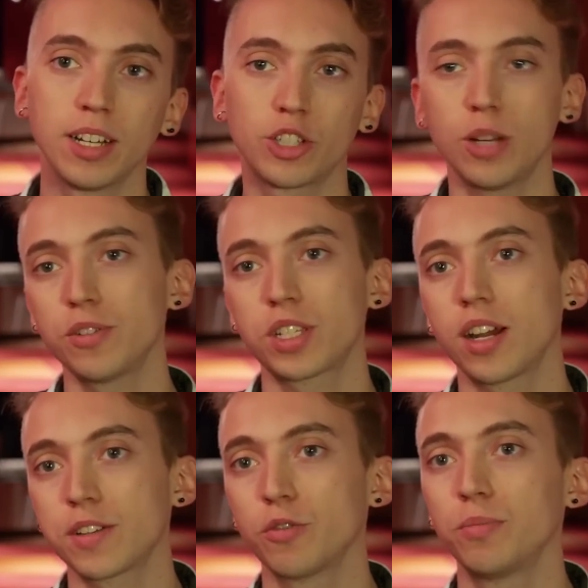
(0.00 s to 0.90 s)
autonomous
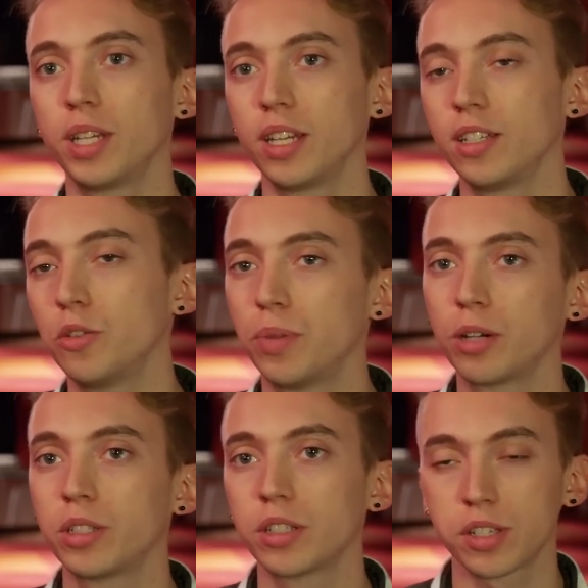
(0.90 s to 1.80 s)
cars will be
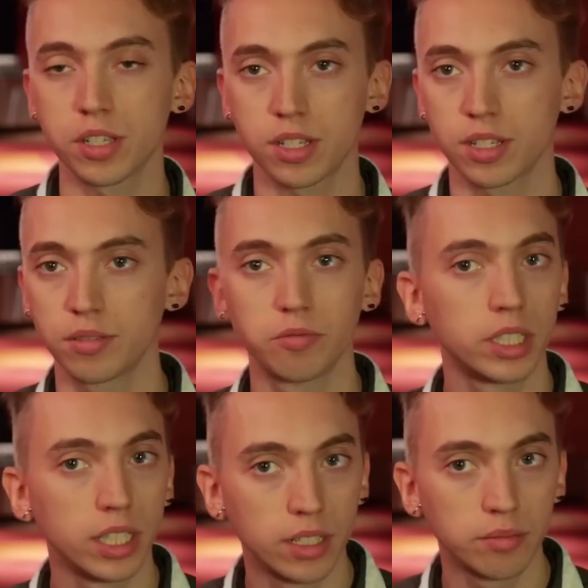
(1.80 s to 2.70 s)
ubiquitous
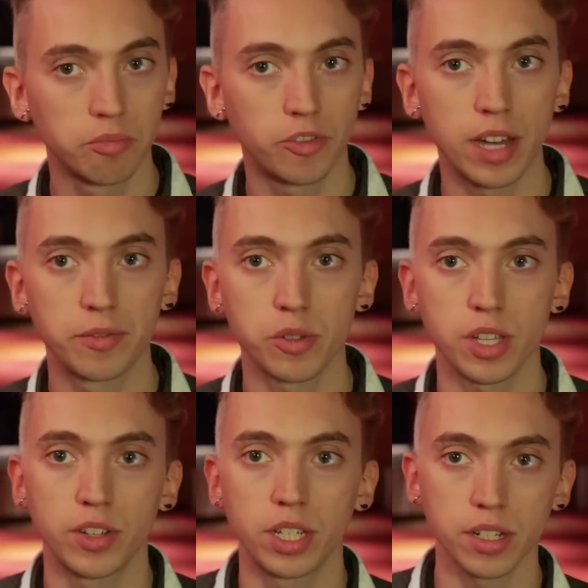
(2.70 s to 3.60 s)
within 5 to
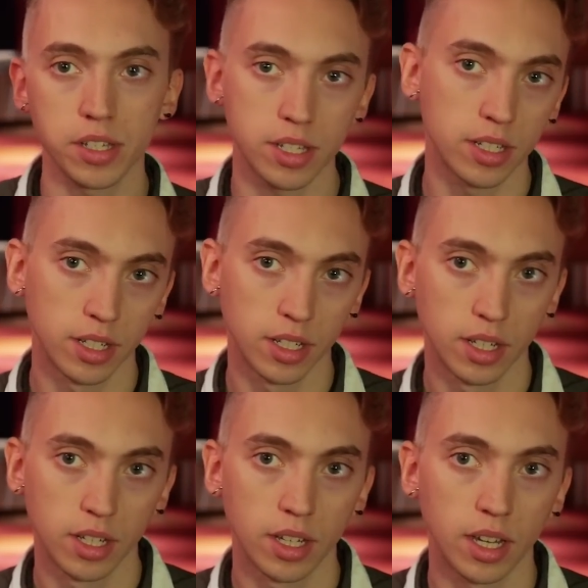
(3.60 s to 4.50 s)
7 years,
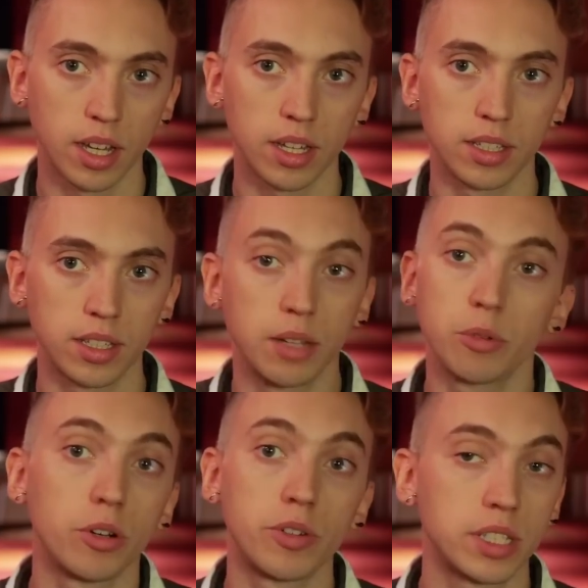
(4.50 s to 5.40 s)
and they
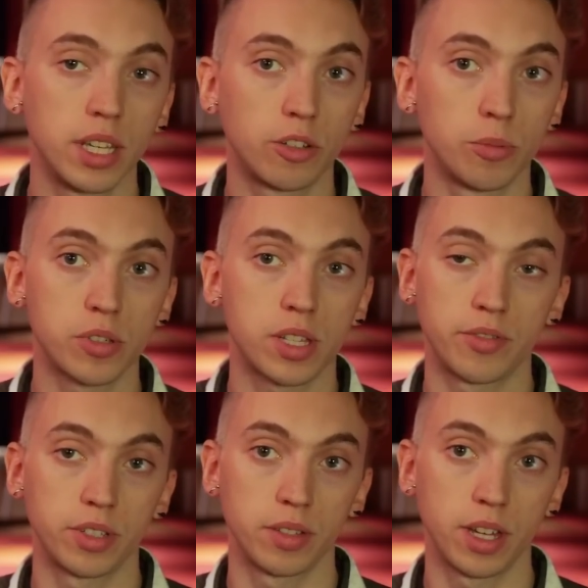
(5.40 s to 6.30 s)
will overtake almost
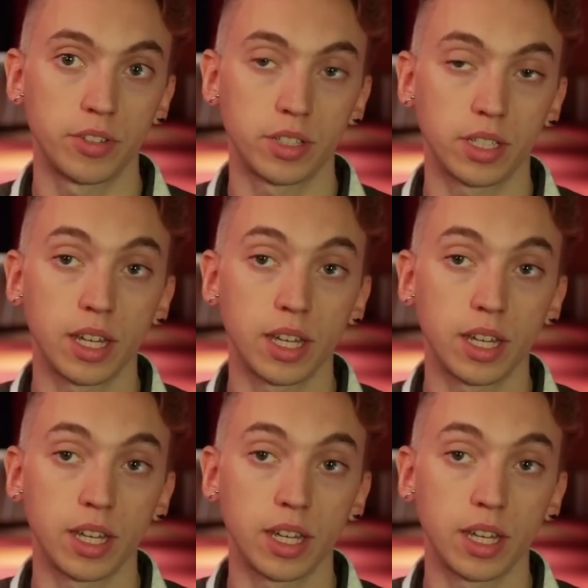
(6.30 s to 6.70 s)
everything.